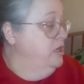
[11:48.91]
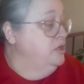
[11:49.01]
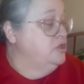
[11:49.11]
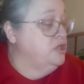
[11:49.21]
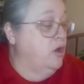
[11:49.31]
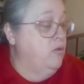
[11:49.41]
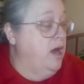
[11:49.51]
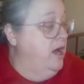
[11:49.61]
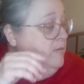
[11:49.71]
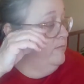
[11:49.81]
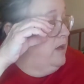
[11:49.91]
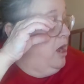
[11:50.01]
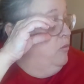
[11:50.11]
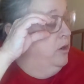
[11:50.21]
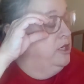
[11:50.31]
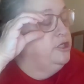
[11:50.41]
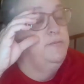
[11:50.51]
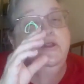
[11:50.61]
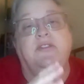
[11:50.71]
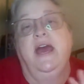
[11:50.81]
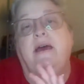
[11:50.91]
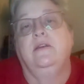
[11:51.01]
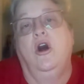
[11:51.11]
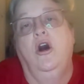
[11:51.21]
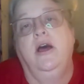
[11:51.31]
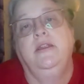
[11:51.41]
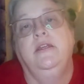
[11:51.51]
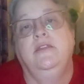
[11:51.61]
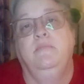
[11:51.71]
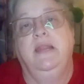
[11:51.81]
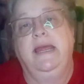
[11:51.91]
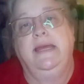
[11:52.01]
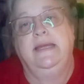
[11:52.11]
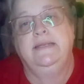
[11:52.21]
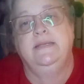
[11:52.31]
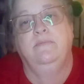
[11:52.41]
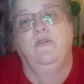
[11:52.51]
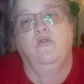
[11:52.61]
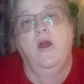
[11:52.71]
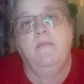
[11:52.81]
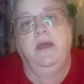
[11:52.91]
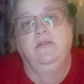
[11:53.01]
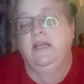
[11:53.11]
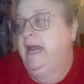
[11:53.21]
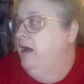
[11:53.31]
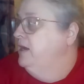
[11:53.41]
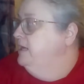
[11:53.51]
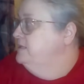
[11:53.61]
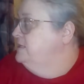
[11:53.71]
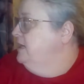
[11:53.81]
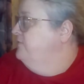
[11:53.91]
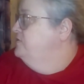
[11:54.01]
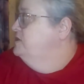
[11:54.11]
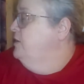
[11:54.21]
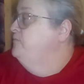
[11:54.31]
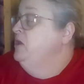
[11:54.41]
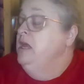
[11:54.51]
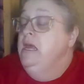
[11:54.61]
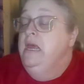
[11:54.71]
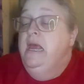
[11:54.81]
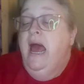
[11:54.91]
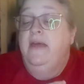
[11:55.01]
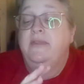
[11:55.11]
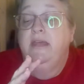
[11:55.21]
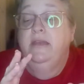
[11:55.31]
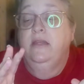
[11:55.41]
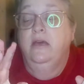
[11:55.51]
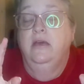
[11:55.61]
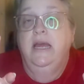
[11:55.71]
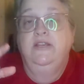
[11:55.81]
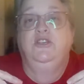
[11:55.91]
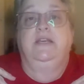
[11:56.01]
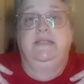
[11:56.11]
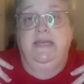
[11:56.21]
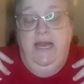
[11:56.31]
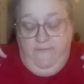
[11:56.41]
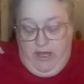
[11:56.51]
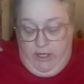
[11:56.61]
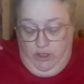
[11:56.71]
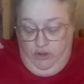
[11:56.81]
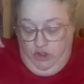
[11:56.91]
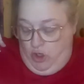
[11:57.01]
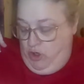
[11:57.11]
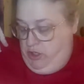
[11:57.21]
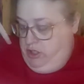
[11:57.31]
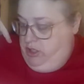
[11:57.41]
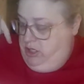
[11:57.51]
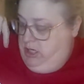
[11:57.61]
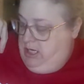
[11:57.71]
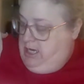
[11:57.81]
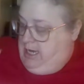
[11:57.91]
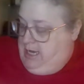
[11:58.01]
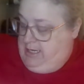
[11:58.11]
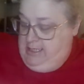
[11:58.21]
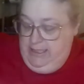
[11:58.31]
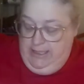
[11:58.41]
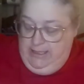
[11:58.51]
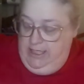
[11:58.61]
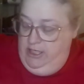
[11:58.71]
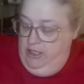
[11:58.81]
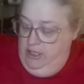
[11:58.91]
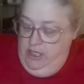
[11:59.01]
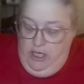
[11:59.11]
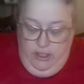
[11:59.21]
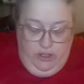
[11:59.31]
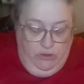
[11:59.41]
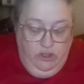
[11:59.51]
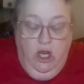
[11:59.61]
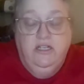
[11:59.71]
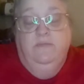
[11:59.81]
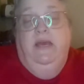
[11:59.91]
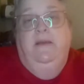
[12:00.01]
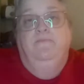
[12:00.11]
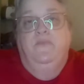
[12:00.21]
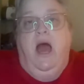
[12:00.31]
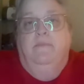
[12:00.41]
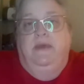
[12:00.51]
So I wanted to put that on the blanket before I mailed it out and stuff. So, and then as you can see, I've got a new shirt, and it says, "Don't talk to me, I'm